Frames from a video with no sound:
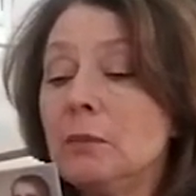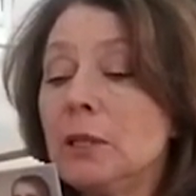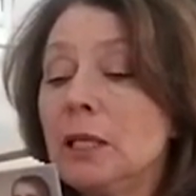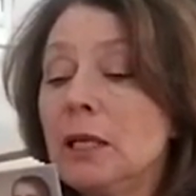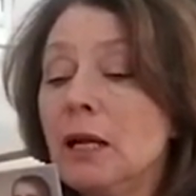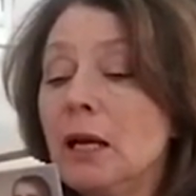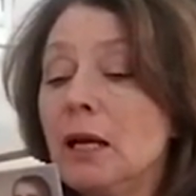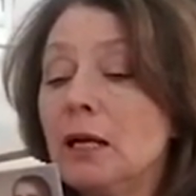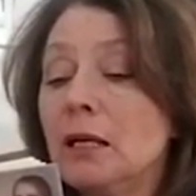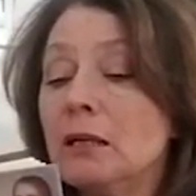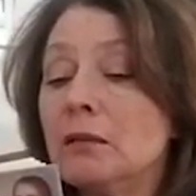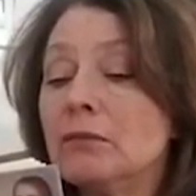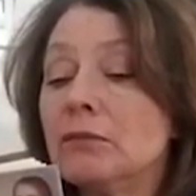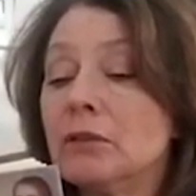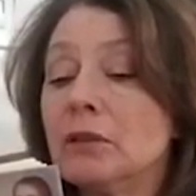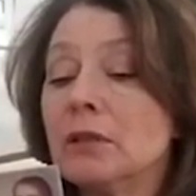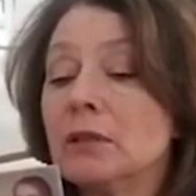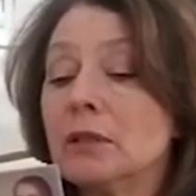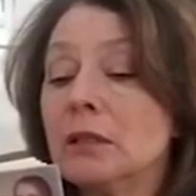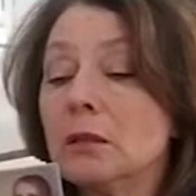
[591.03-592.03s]
bit higher for
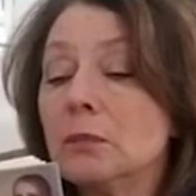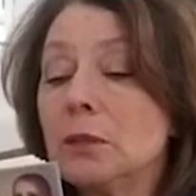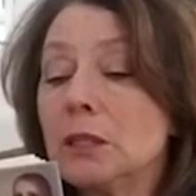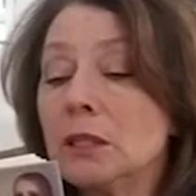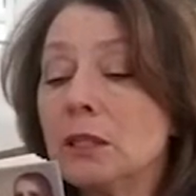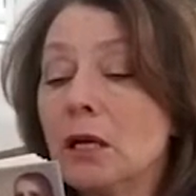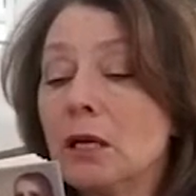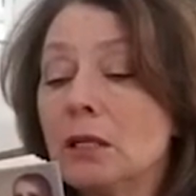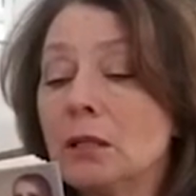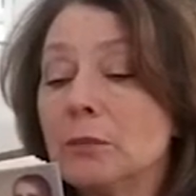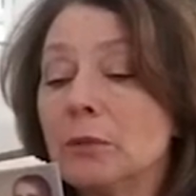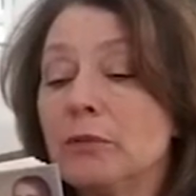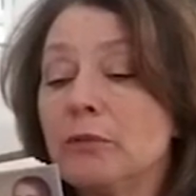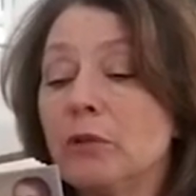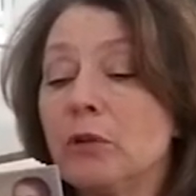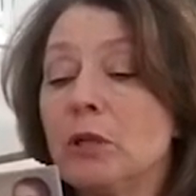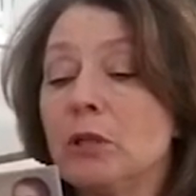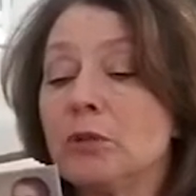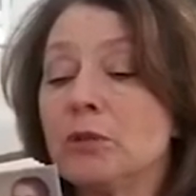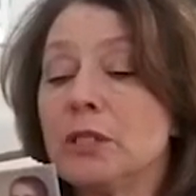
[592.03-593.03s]
a little bit longer
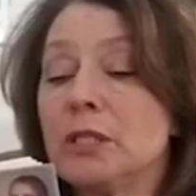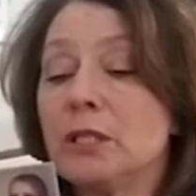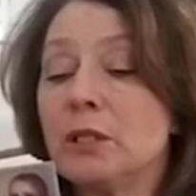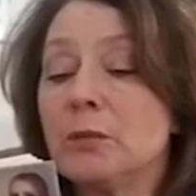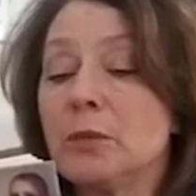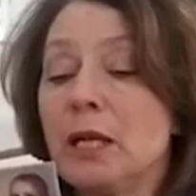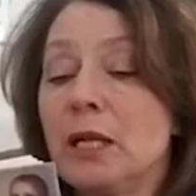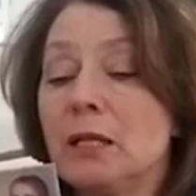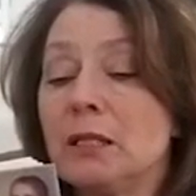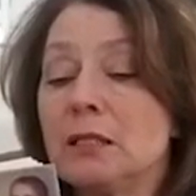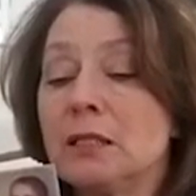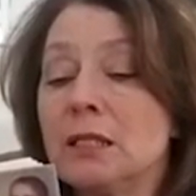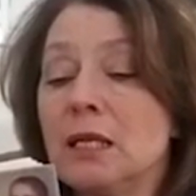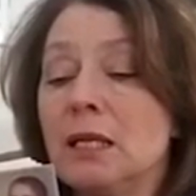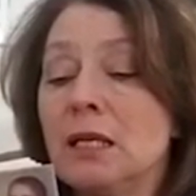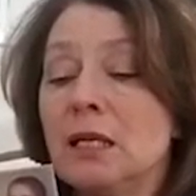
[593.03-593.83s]
before losing her balance.